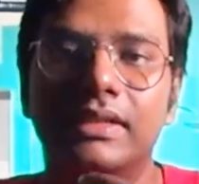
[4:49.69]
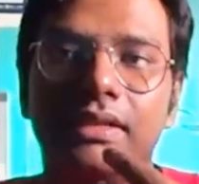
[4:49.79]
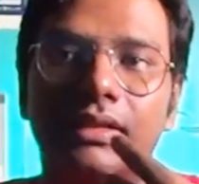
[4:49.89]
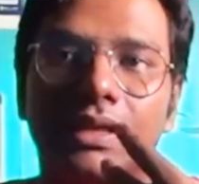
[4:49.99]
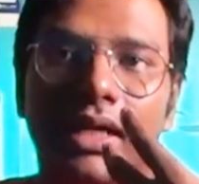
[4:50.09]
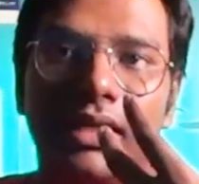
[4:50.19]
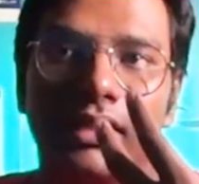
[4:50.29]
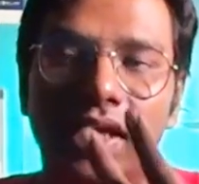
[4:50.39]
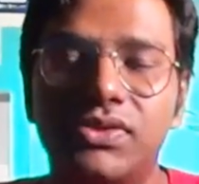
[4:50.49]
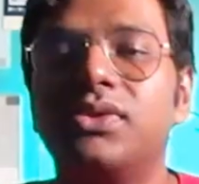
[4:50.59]

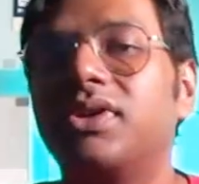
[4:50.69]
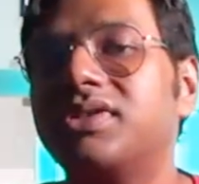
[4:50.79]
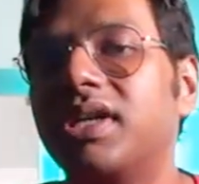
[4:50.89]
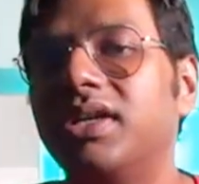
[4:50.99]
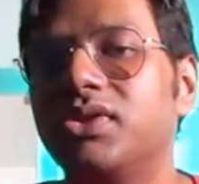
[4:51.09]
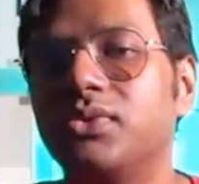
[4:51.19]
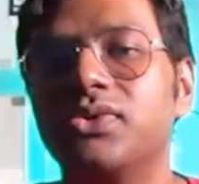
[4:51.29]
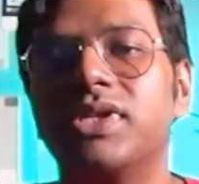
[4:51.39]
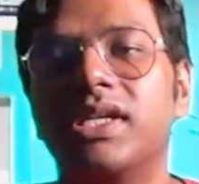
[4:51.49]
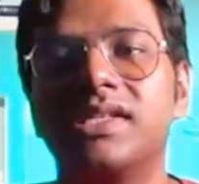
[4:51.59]
and gastrointestinal issues